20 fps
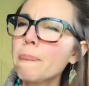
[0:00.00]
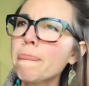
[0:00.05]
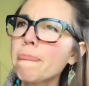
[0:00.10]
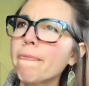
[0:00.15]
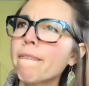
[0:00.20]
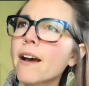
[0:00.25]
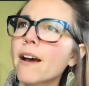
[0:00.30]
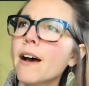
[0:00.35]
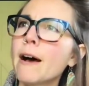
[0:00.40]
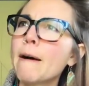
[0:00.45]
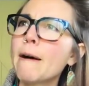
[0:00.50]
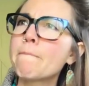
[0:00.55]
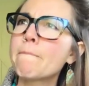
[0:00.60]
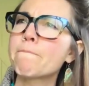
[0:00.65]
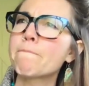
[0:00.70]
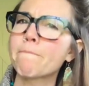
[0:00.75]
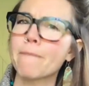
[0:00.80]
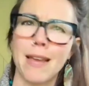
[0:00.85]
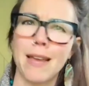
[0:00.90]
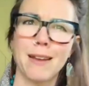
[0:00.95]
And
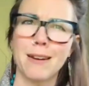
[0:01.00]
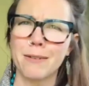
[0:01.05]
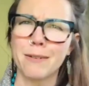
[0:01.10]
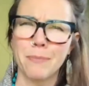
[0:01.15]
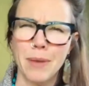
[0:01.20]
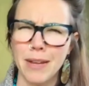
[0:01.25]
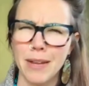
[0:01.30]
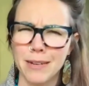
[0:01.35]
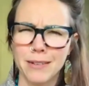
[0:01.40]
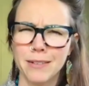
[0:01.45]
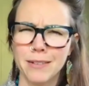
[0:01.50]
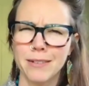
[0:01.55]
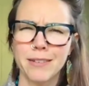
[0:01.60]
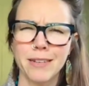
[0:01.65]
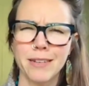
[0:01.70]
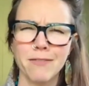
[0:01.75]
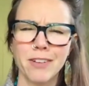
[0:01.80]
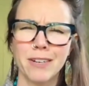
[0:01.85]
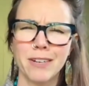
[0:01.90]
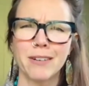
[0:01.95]

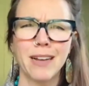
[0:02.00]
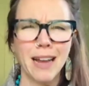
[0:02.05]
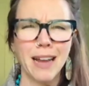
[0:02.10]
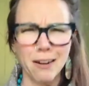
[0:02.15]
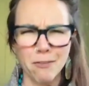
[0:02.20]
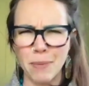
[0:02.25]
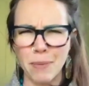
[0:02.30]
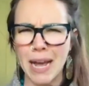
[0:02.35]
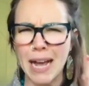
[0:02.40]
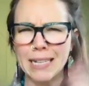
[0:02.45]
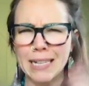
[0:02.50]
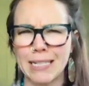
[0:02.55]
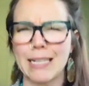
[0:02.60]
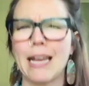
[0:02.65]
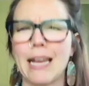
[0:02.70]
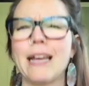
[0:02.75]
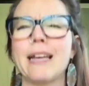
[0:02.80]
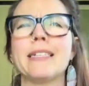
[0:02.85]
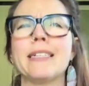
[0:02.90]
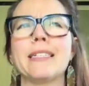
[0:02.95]
even kind of past
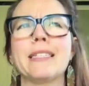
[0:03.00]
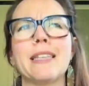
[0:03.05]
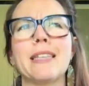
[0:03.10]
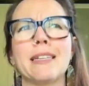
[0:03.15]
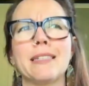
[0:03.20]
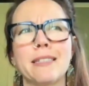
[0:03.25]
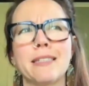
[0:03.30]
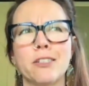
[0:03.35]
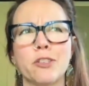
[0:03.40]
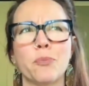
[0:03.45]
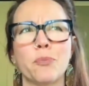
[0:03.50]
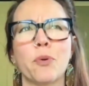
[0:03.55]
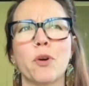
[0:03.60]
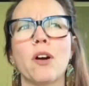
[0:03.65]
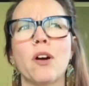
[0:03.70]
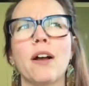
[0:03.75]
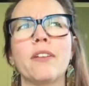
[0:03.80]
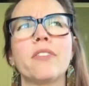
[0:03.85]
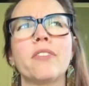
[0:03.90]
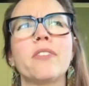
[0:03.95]
that as things
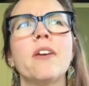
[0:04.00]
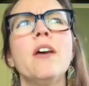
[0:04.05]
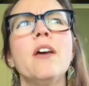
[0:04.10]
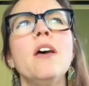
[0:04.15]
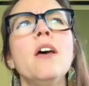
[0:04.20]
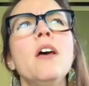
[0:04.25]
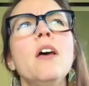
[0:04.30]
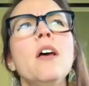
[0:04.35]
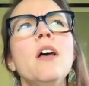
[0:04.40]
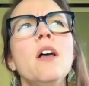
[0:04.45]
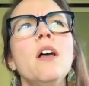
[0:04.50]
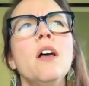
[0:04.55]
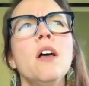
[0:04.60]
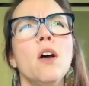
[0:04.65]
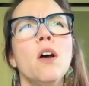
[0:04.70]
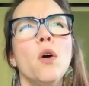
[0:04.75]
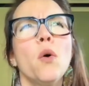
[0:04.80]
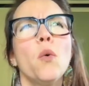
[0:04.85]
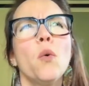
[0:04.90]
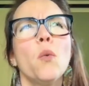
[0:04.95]
progress.
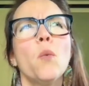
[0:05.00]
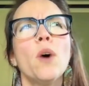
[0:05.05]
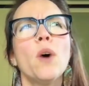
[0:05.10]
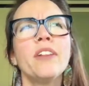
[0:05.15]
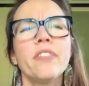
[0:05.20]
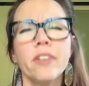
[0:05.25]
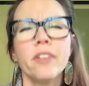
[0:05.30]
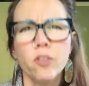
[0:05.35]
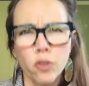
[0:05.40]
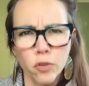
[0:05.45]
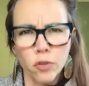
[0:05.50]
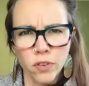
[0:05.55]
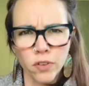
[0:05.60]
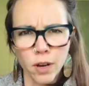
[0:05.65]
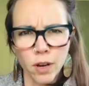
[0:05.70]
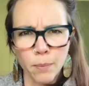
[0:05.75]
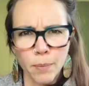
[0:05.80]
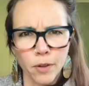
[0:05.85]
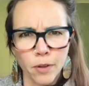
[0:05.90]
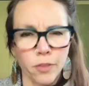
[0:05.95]
What's interesting
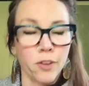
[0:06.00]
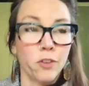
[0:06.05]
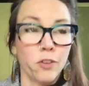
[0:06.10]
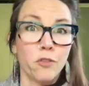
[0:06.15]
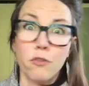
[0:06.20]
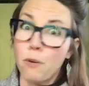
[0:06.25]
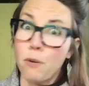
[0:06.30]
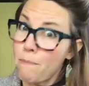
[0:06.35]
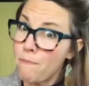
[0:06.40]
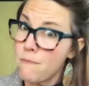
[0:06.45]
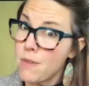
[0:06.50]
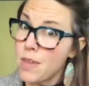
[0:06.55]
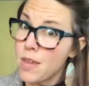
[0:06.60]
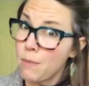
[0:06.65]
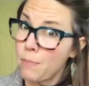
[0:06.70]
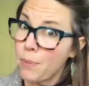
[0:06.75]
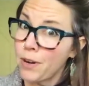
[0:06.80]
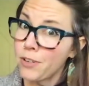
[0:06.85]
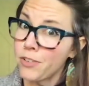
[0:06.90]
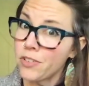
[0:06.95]
about this for me
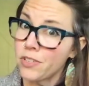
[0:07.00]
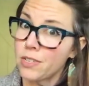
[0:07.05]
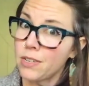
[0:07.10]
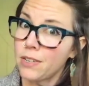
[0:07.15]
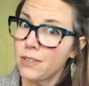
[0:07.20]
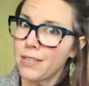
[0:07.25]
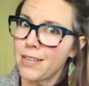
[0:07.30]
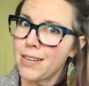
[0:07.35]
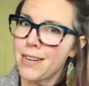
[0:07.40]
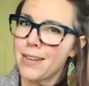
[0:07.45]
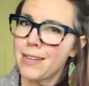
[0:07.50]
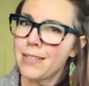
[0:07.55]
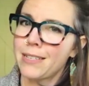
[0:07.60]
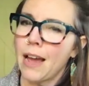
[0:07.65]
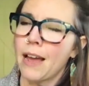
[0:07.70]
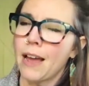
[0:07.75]
personally is I